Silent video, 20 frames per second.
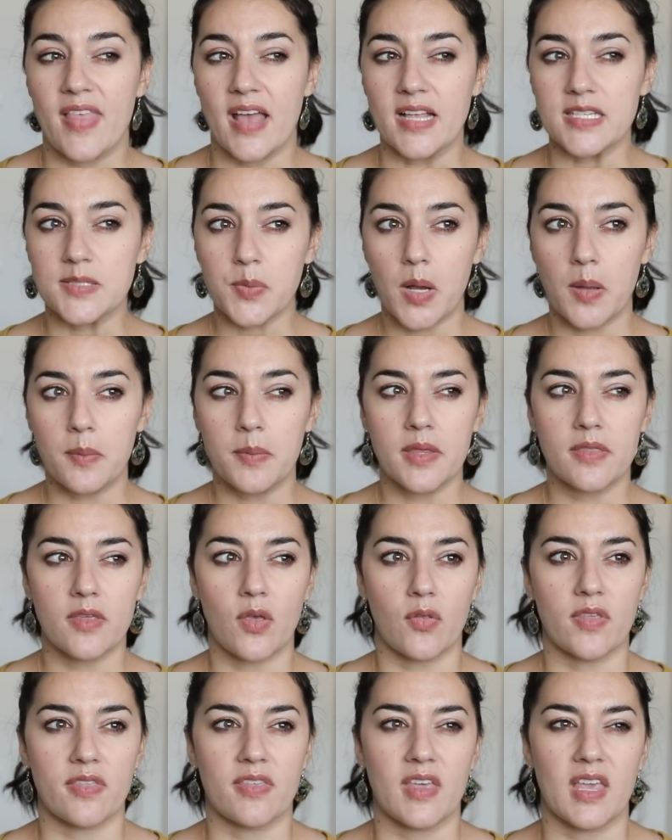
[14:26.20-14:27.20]
that's probably
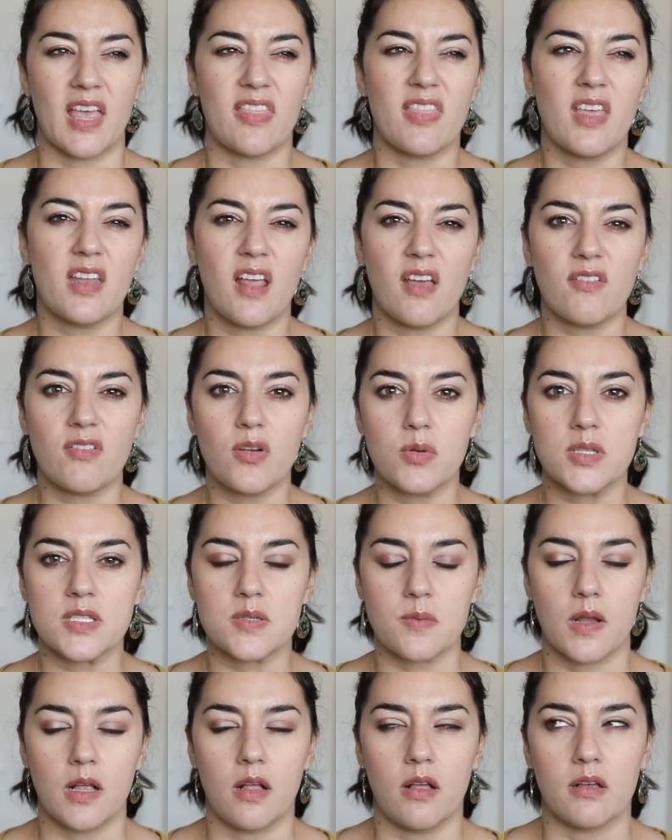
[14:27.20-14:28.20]
the only thing. And then every
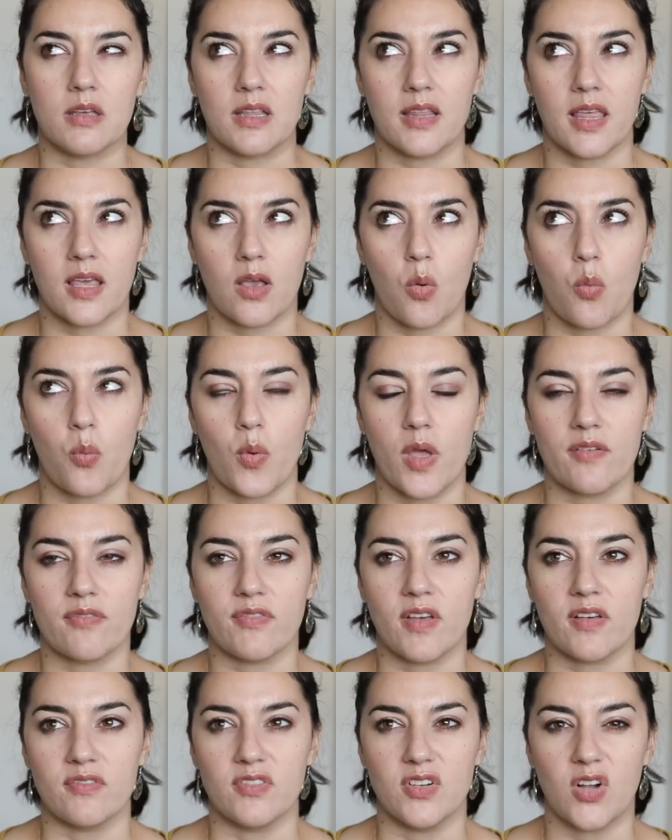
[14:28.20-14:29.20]
once in a while I'll get like a
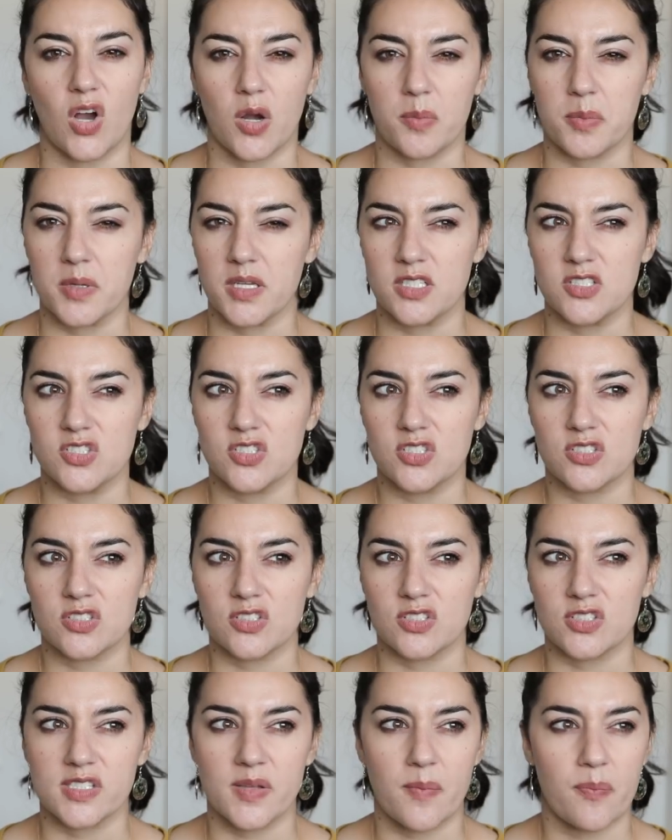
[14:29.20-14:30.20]
whiff of garbage
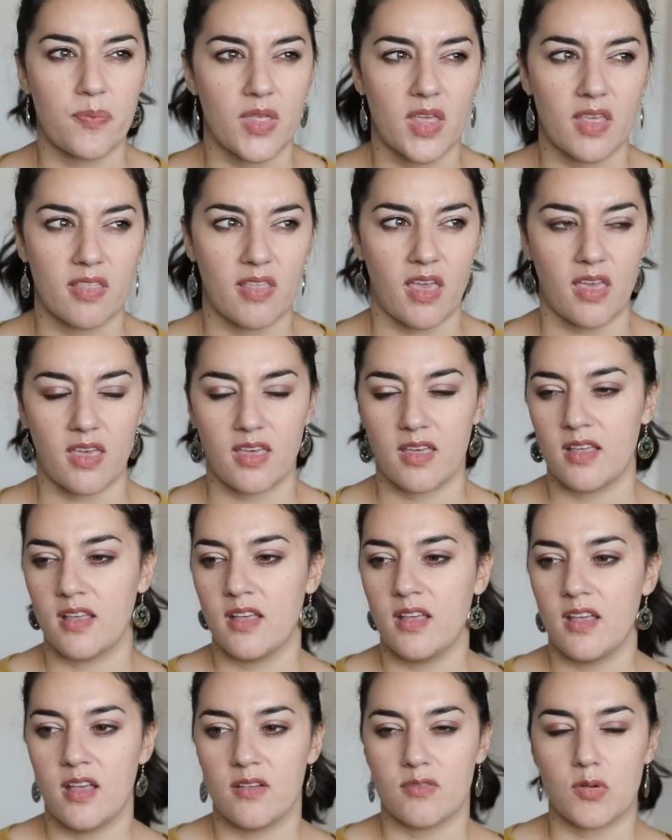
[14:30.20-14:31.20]
or something like
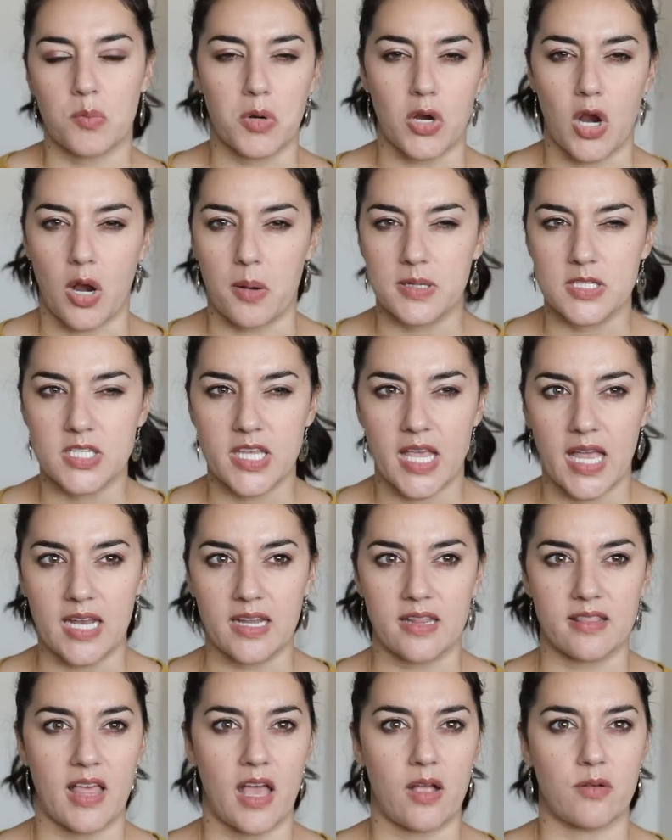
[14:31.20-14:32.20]
from a garbage
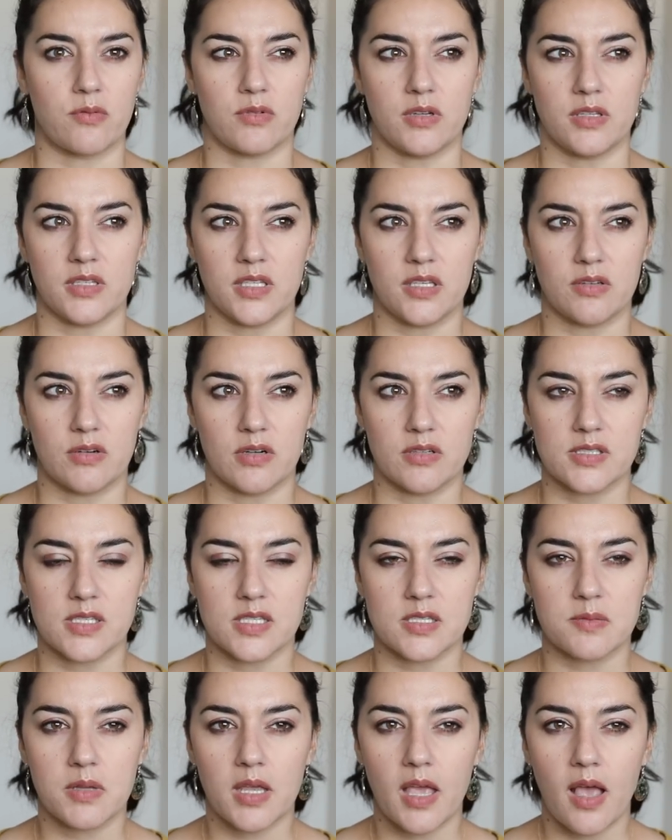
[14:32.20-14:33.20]
can and that really
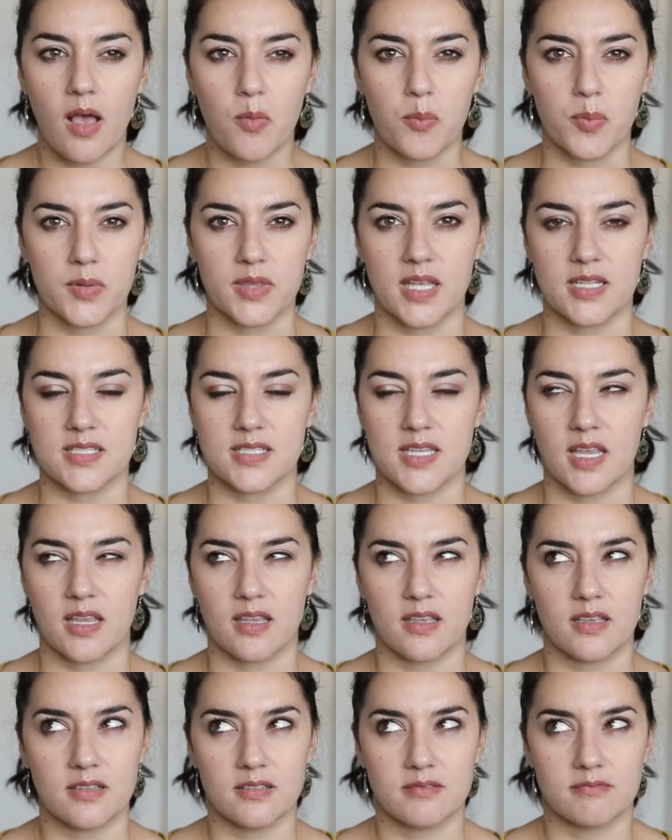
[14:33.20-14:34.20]
grosses me out, but that's
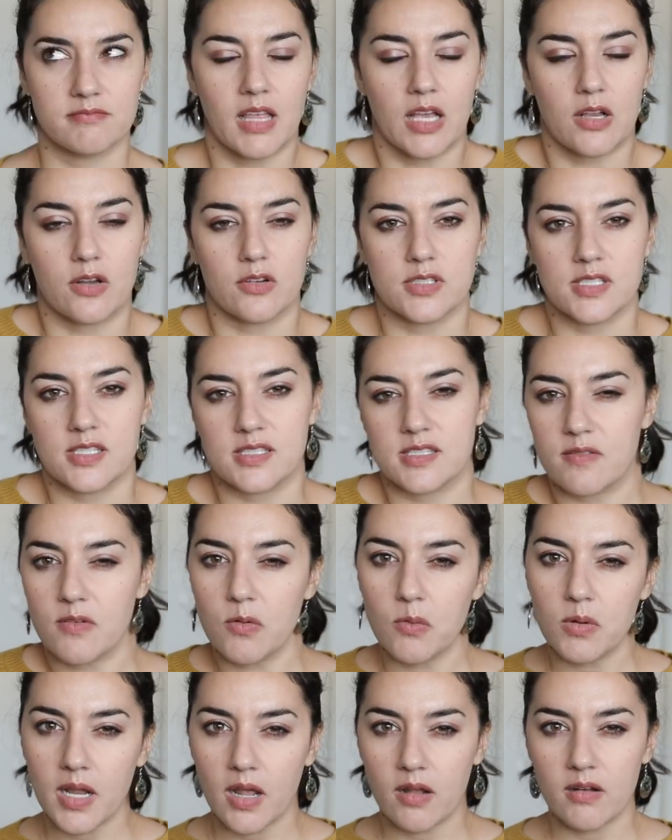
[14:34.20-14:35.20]
like that grosses
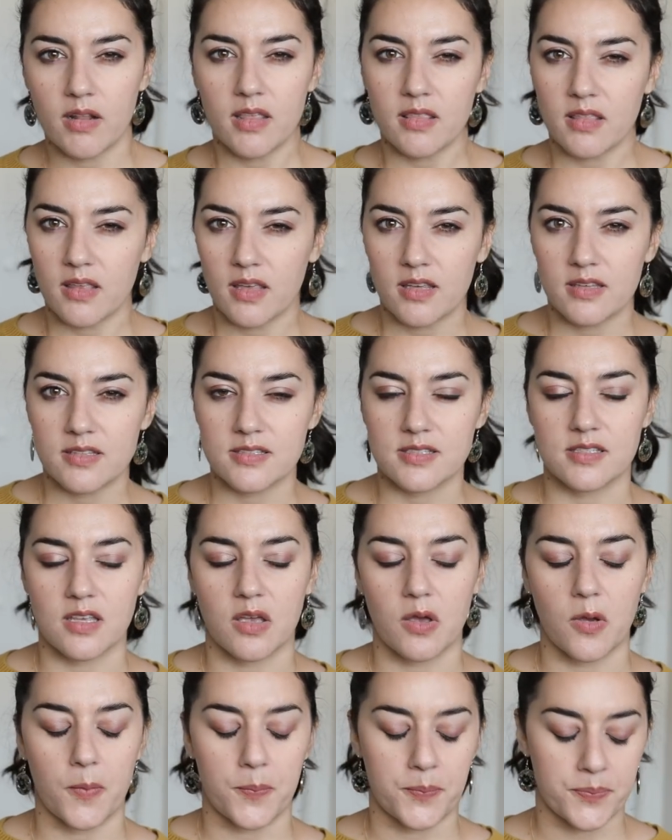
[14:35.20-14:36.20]
everyone out, I think.
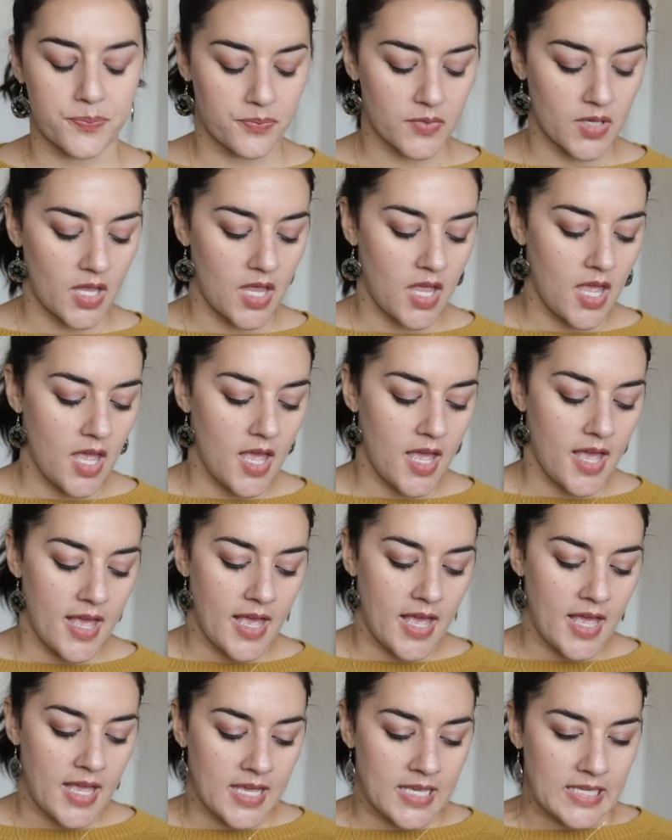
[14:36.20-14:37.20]
So,
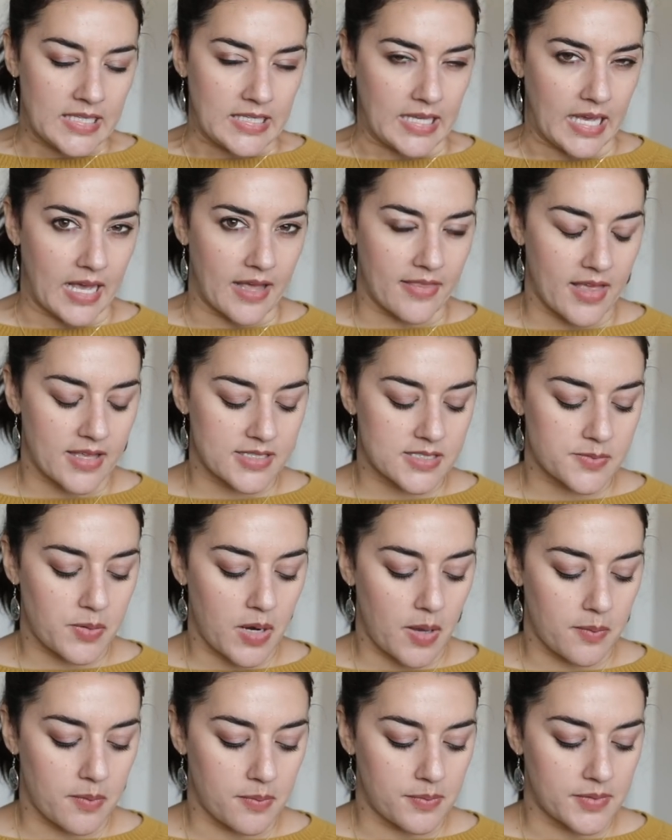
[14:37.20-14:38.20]
yeah, that's
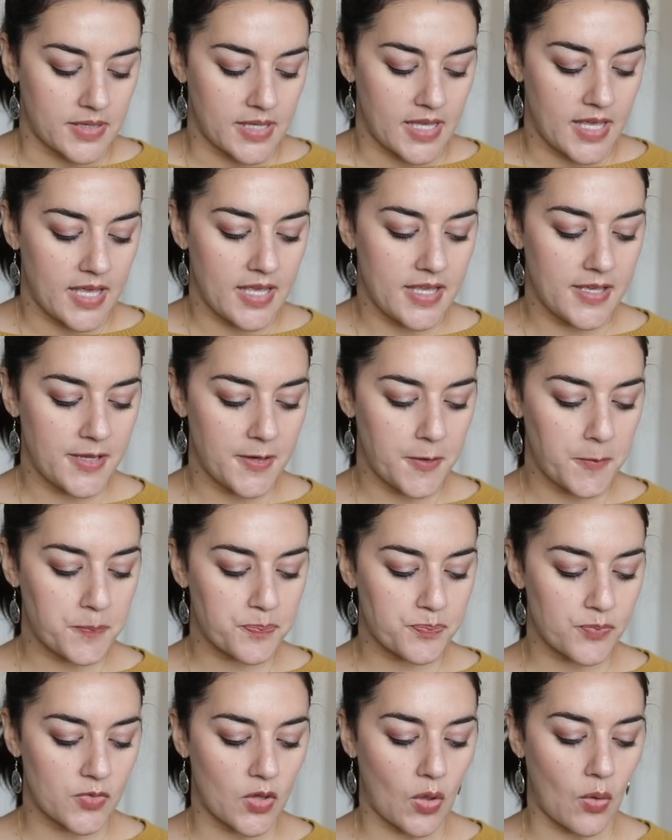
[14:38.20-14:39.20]
probably
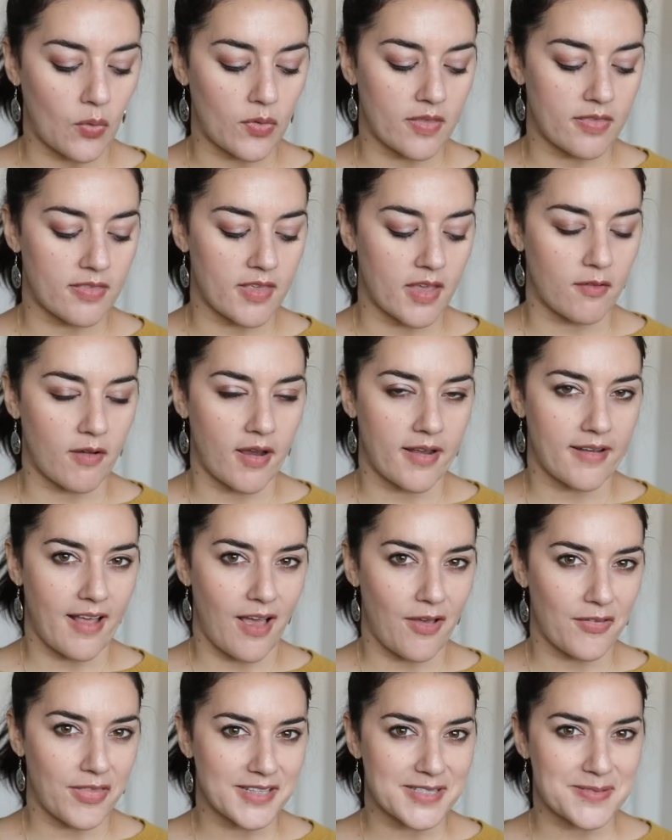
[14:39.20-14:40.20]
the only thing right
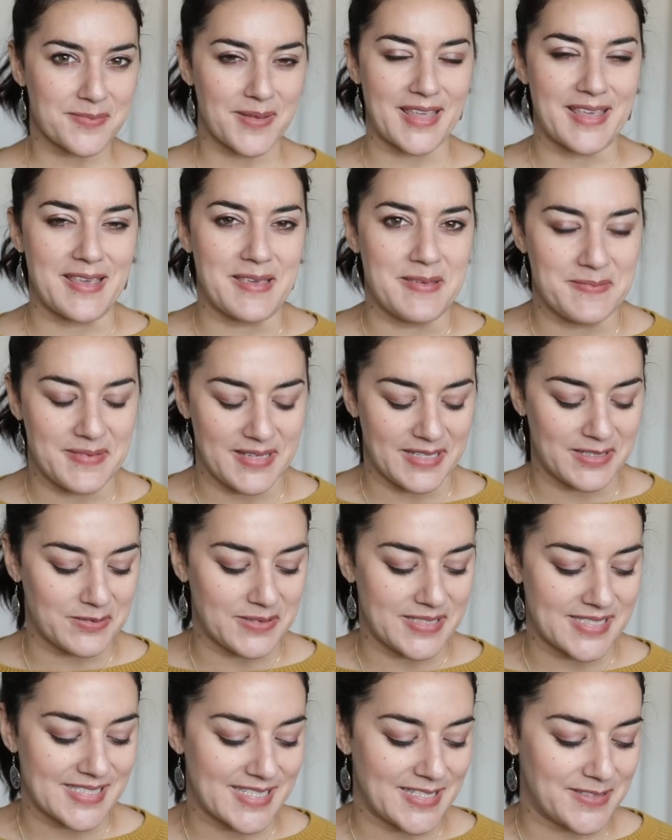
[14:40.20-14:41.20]
now that's making me
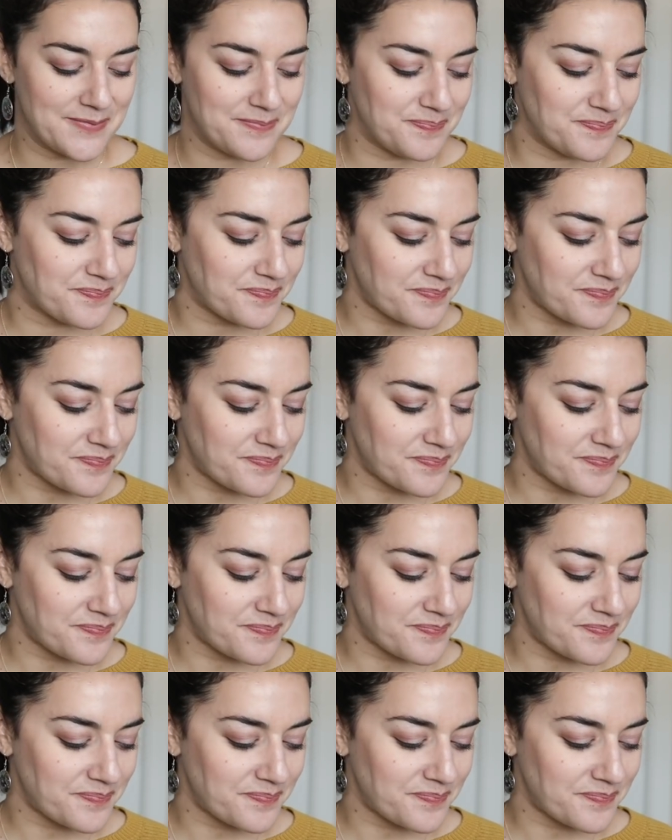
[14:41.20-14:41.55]
queasy.